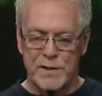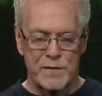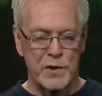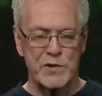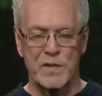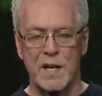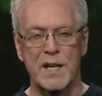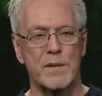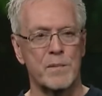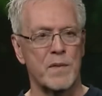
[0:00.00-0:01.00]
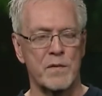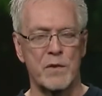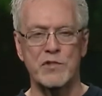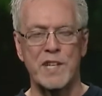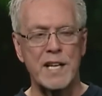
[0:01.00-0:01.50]
Verse,
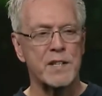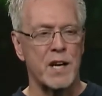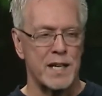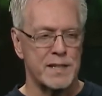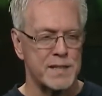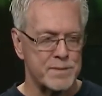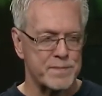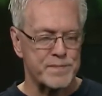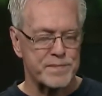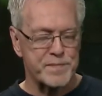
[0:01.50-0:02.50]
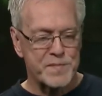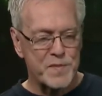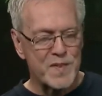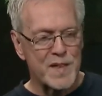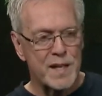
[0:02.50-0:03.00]
verse eight and nine.
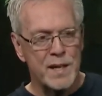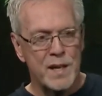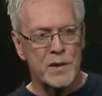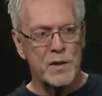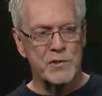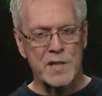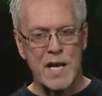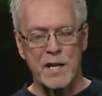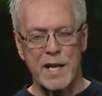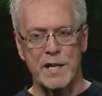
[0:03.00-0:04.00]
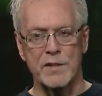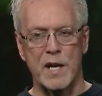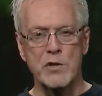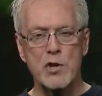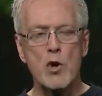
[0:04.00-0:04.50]
There's a, kind of like a,
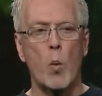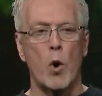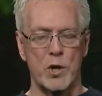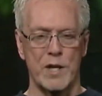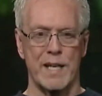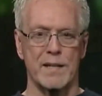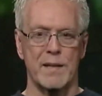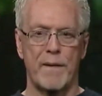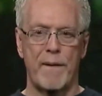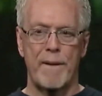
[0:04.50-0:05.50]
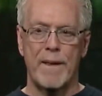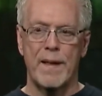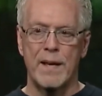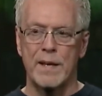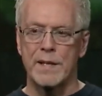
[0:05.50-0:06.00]
a new warning.
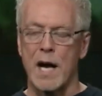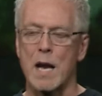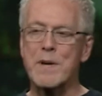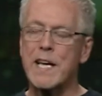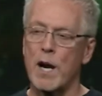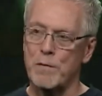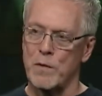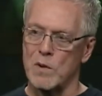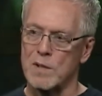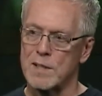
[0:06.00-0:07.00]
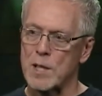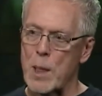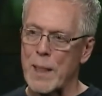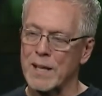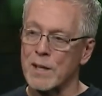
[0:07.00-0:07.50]
You've got to be careful.
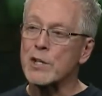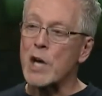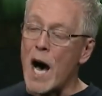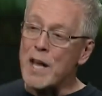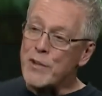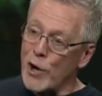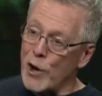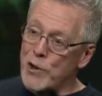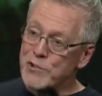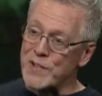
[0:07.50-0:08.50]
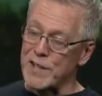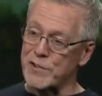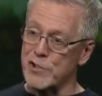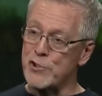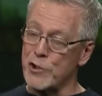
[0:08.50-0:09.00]
God knows that
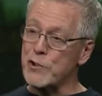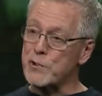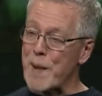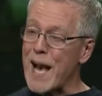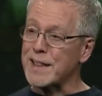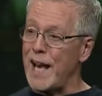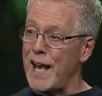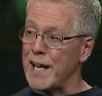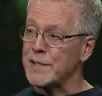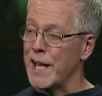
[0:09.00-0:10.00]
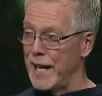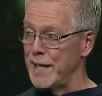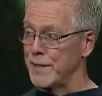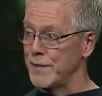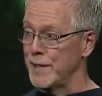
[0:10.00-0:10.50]
the Jews back then
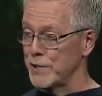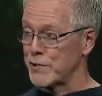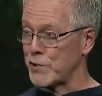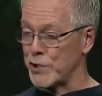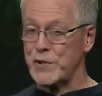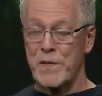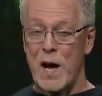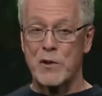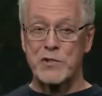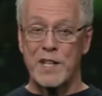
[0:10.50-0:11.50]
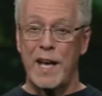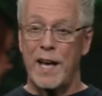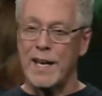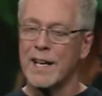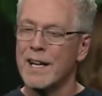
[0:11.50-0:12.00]
and his Christian followers
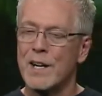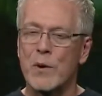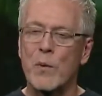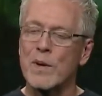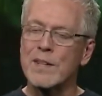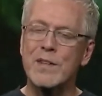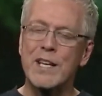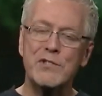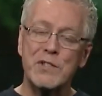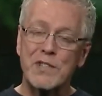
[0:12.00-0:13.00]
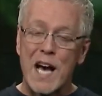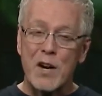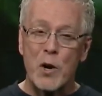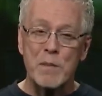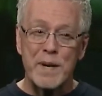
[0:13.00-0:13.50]
today, this is a kind
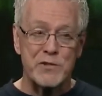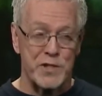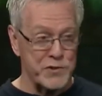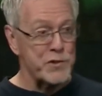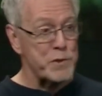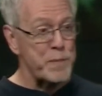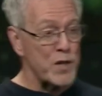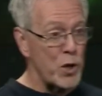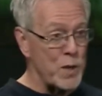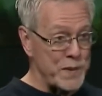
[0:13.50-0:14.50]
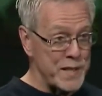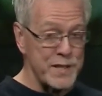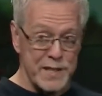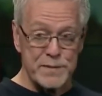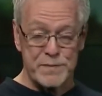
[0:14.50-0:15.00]
of hard message. This has been a hard one, isn't
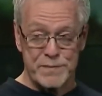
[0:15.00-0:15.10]
it?